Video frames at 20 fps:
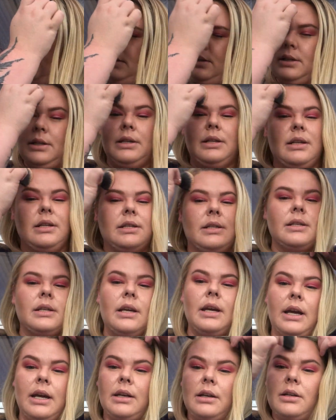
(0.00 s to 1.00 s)
to the
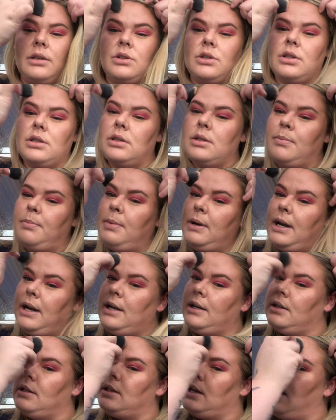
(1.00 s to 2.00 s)
skin just to
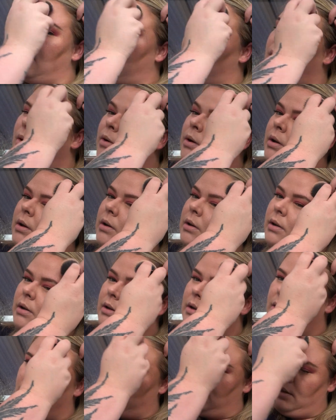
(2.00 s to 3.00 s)
blend out
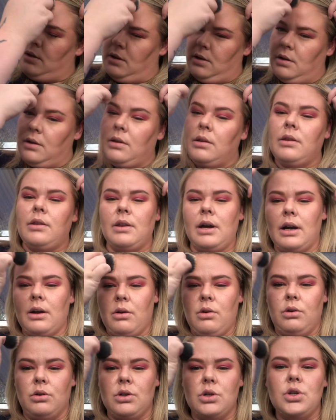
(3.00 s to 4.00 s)
that
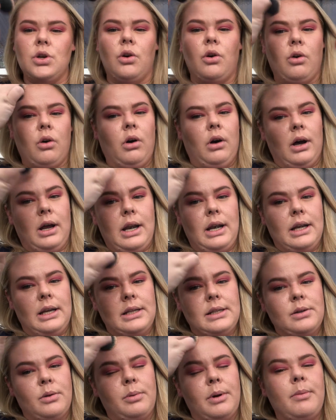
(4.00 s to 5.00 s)
contour a
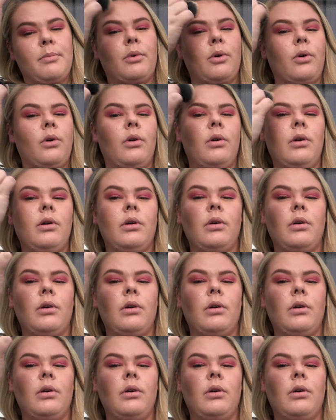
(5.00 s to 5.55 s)
little bit more.